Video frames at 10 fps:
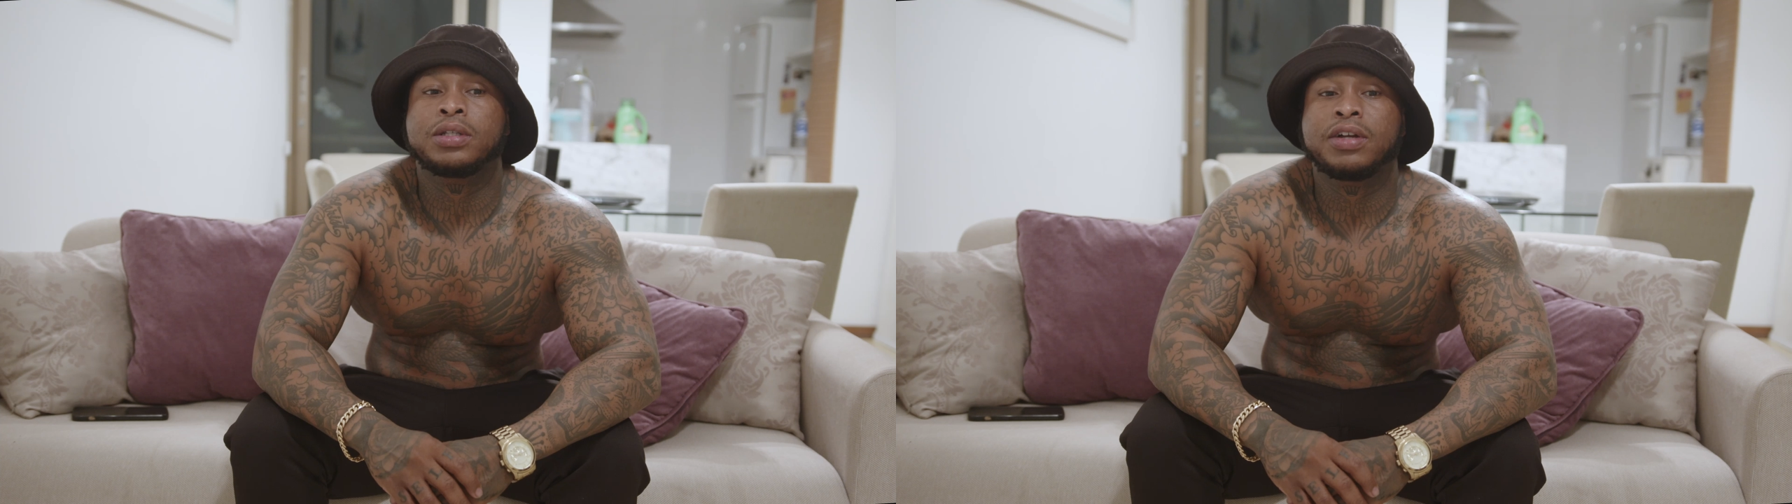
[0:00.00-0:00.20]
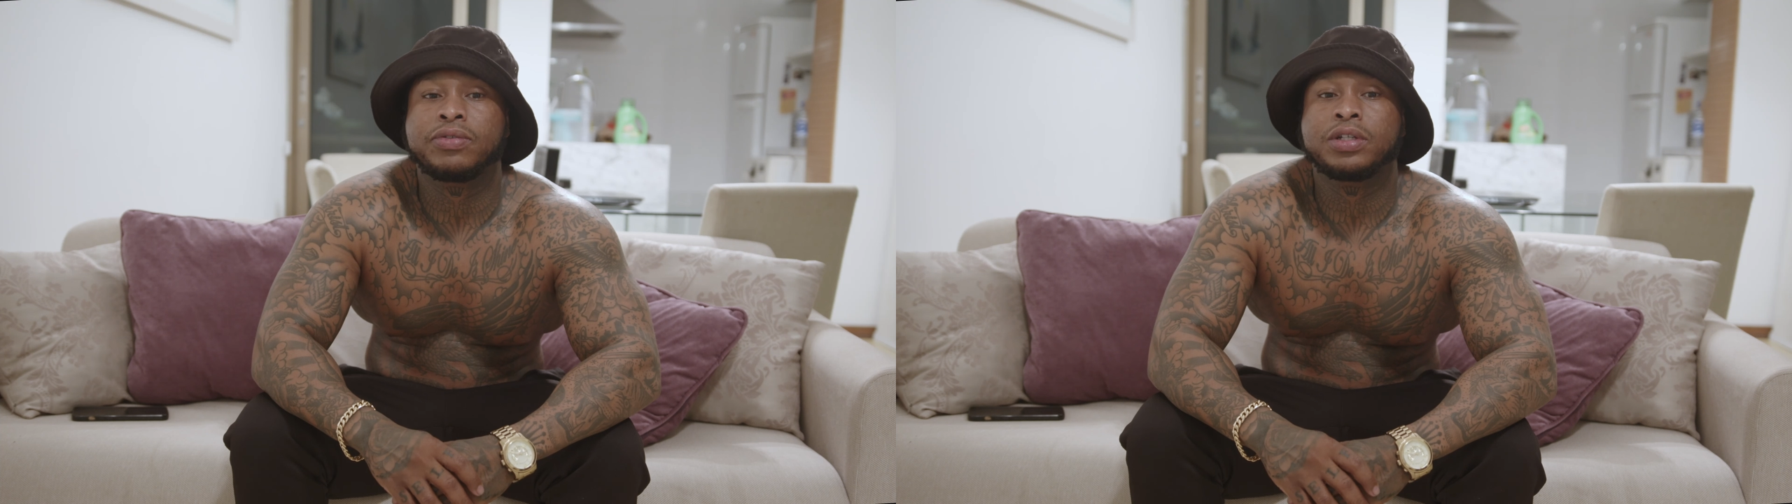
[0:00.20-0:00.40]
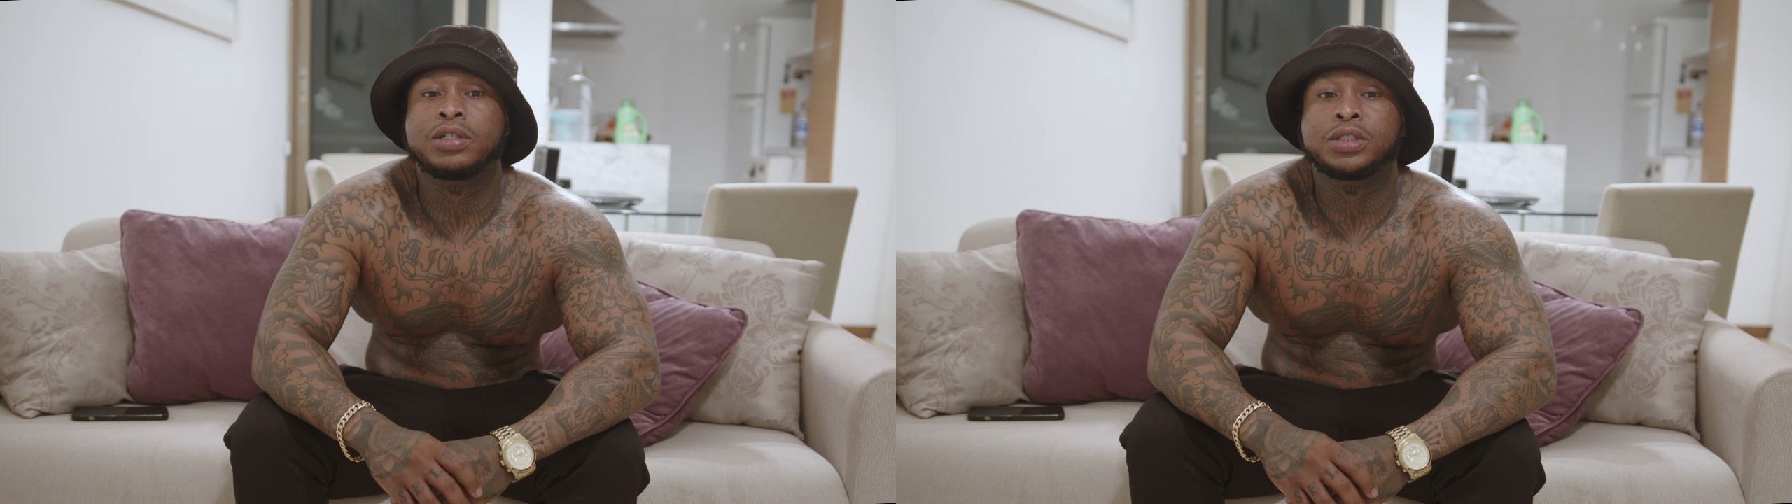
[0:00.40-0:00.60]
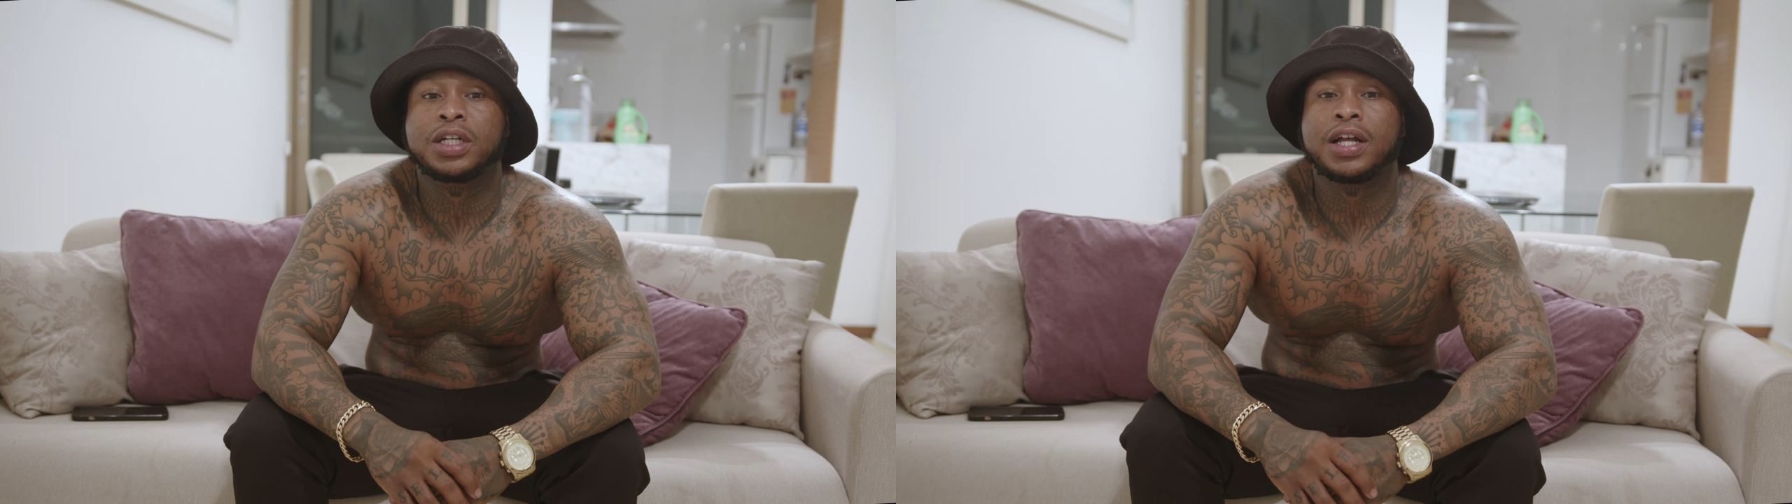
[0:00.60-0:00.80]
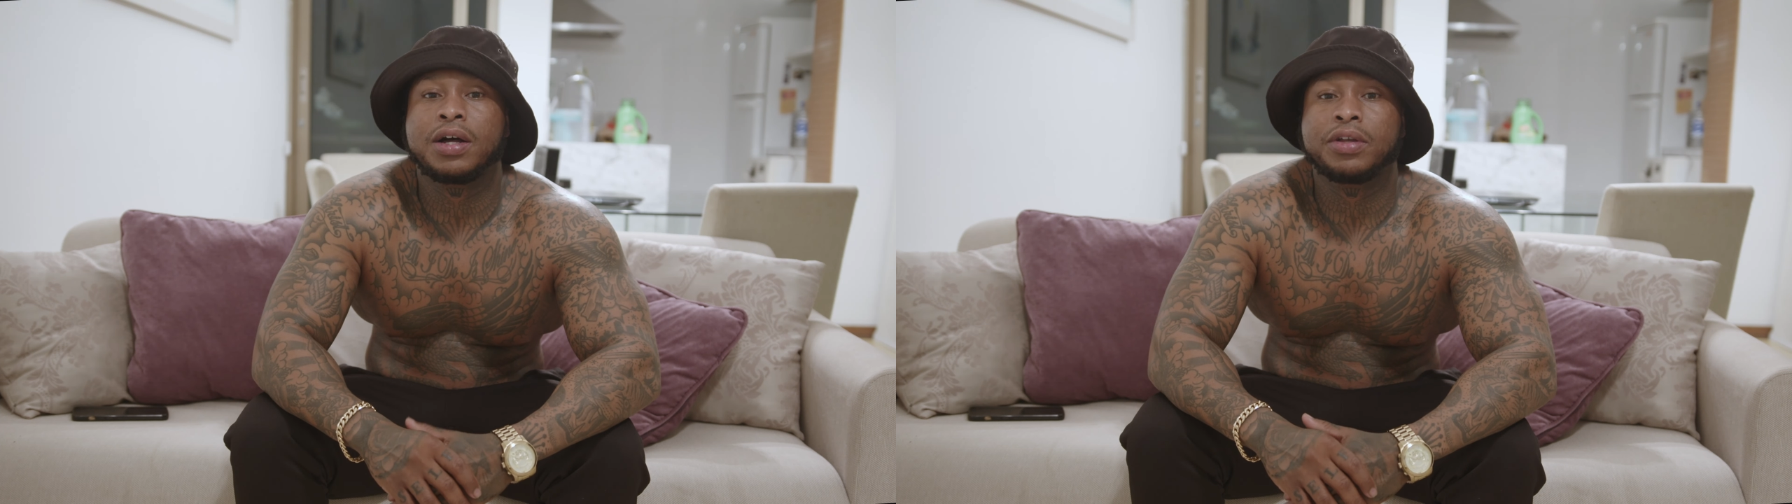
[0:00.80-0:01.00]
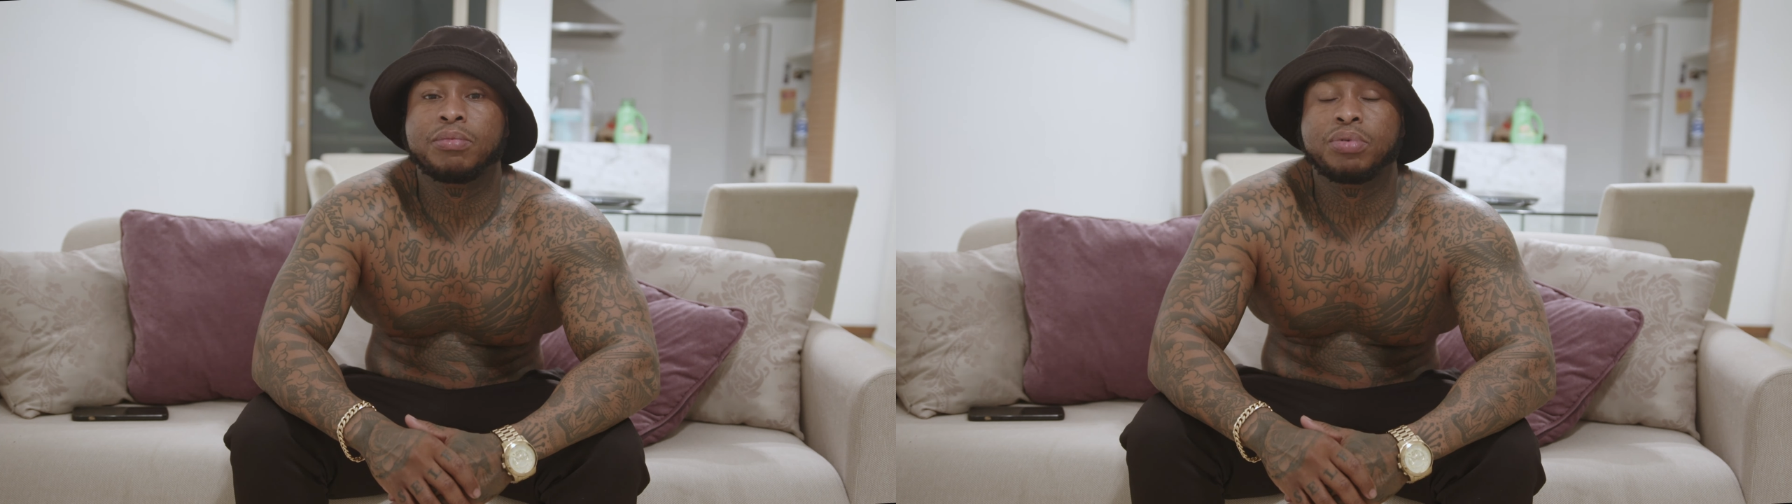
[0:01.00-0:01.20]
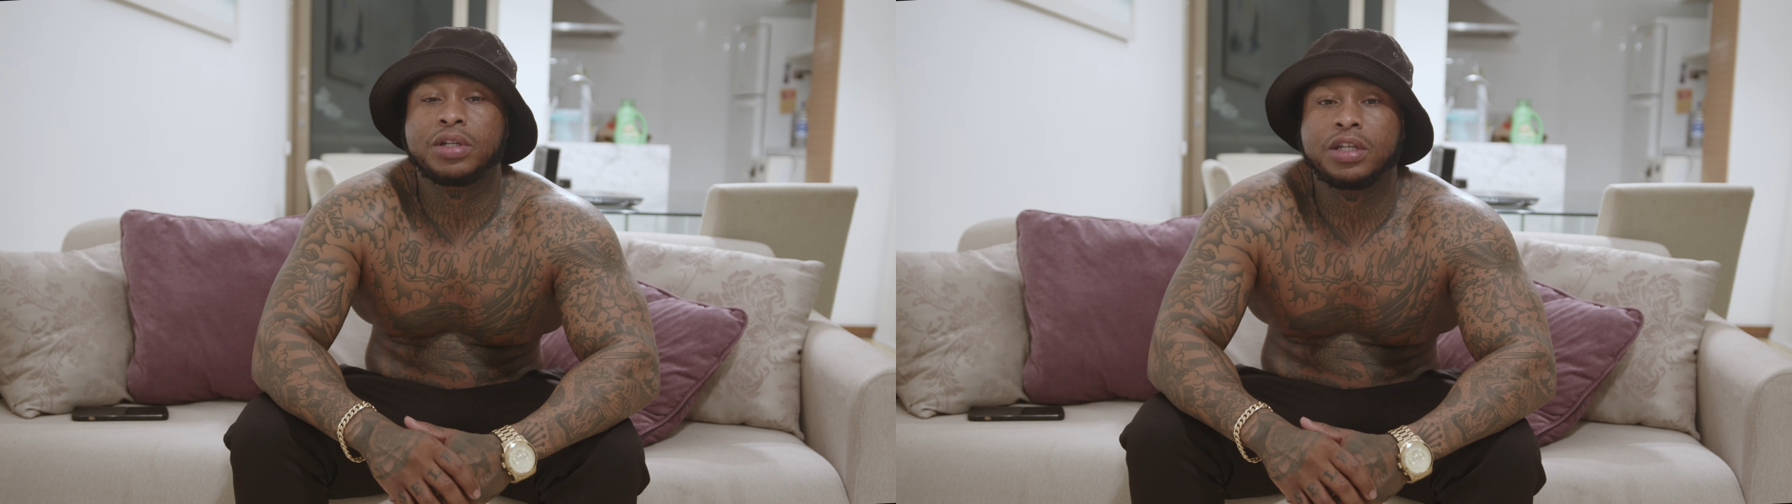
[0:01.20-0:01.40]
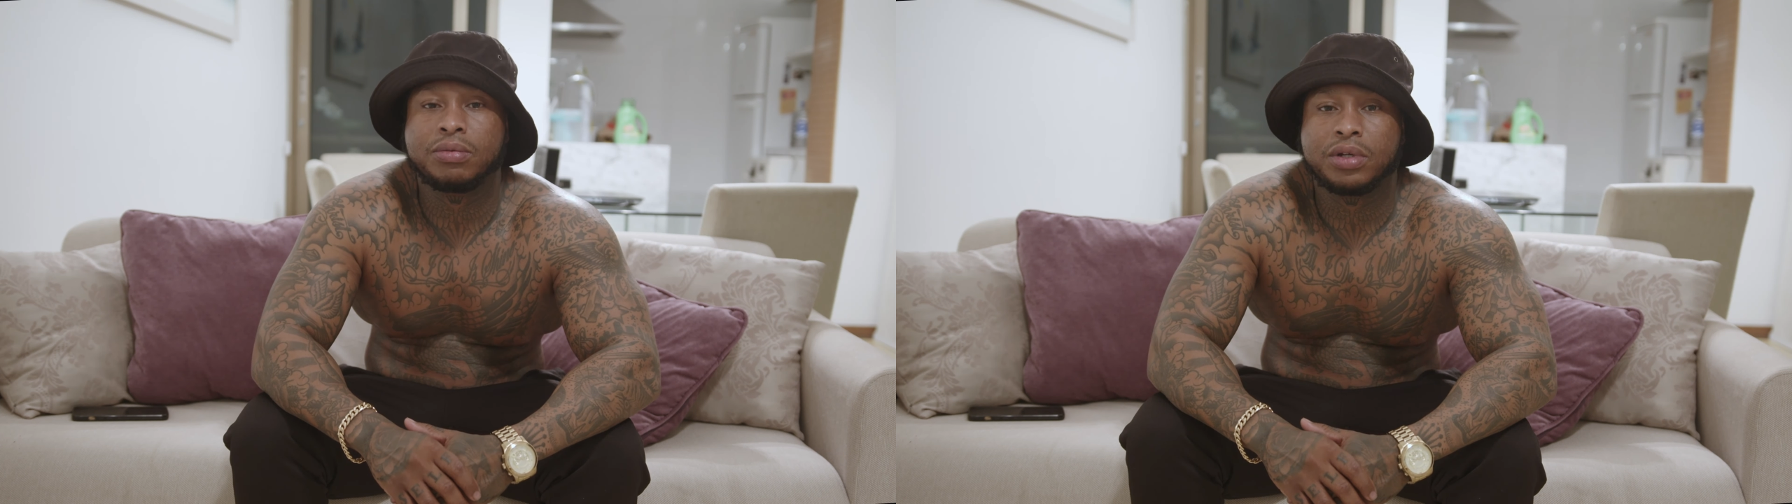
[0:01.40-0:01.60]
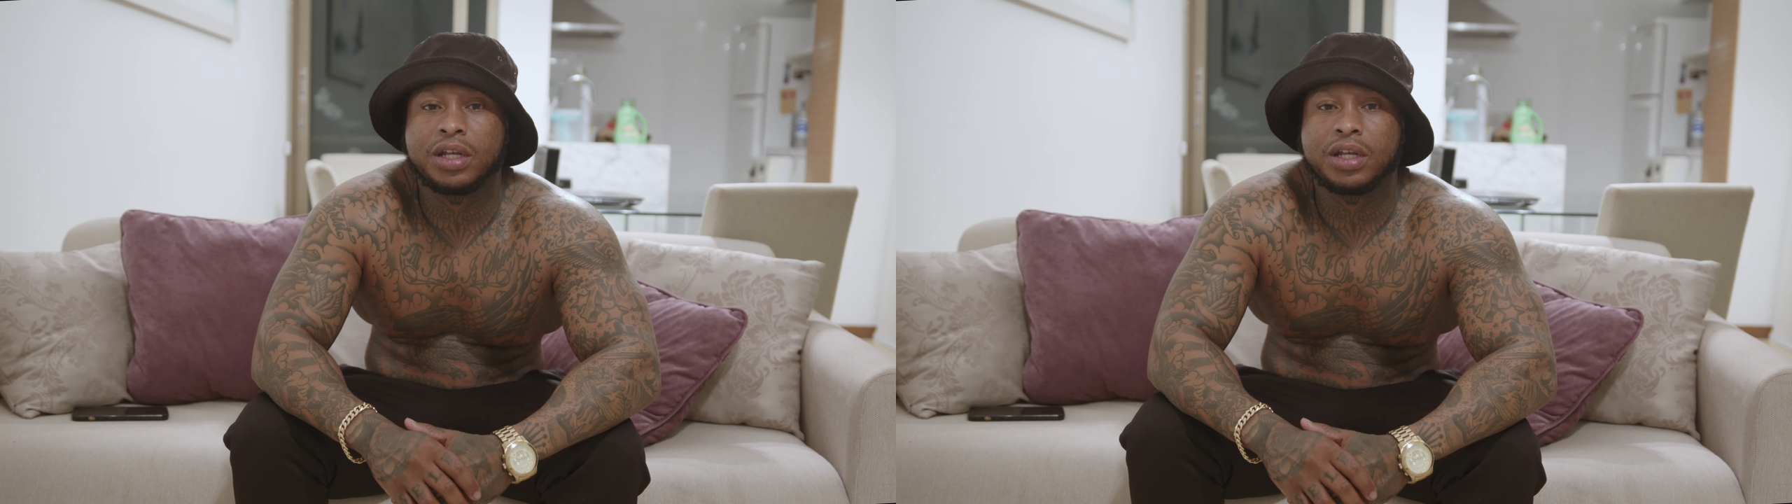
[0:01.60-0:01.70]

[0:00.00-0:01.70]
definitely check out Ipanema.